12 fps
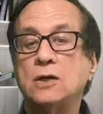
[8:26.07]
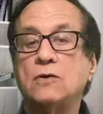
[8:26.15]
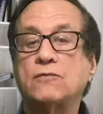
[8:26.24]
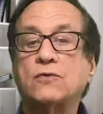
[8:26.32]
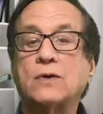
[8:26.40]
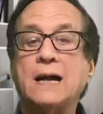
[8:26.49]

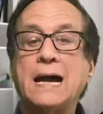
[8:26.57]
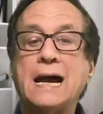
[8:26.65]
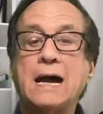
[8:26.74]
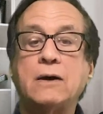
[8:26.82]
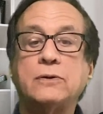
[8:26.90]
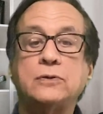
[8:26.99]
for
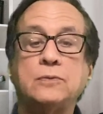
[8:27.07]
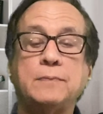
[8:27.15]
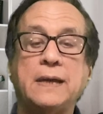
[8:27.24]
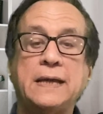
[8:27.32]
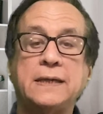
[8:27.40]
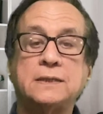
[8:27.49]
how to
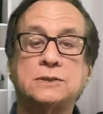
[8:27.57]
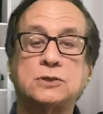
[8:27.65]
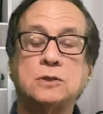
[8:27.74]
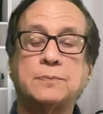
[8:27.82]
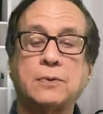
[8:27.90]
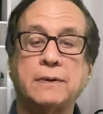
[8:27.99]
make
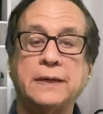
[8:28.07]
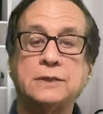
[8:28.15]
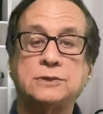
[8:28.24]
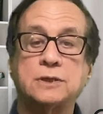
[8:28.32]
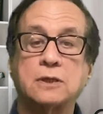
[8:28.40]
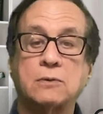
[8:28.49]

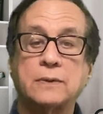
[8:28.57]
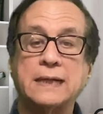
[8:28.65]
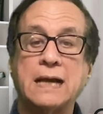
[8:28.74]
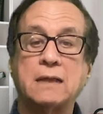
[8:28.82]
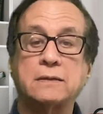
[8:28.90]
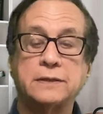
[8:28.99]
superaging a
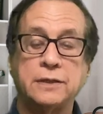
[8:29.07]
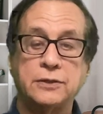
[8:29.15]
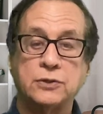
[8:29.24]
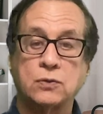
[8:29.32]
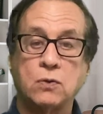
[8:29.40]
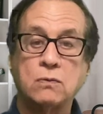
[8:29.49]
reality in
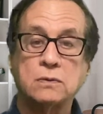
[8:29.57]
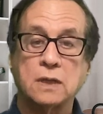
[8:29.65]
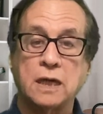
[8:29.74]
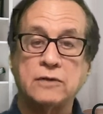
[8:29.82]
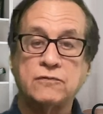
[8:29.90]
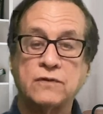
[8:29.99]
your own
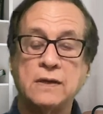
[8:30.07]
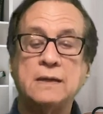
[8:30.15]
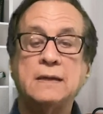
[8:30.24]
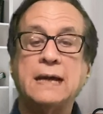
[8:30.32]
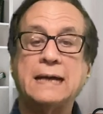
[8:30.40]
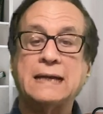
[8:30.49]
life
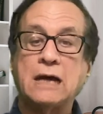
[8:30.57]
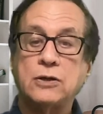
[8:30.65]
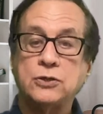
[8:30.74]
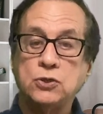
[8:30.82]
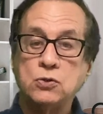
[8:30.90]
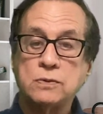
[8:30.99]
and how
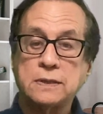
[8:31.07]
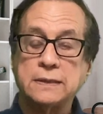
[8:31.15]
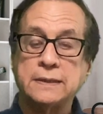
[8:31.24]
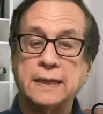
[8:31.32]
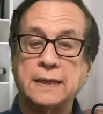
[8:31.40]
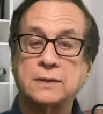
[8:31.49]
you can
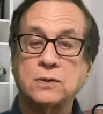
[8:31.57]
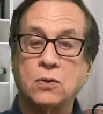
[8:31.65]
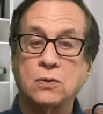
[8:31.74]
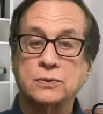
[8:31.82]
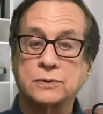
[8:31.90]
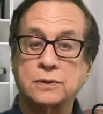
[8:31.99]
get
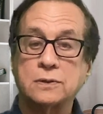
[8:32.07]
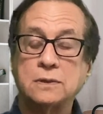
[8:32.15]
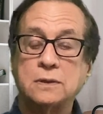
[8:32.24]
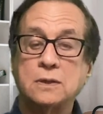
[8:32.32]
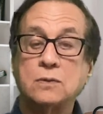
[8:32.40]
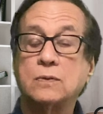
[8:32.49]
older
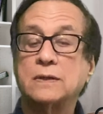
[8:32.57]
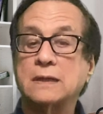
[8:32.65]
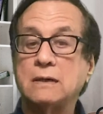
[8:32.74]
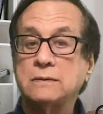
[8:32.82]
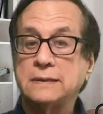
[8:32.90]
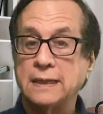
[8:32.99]

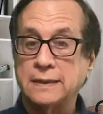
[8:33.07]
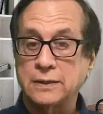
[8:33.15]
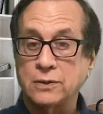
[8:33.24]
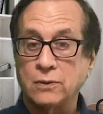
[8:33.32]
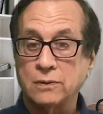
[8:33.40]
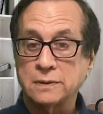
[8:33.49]
without getting
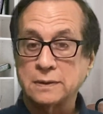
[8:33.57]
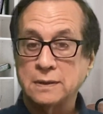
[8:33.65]
old.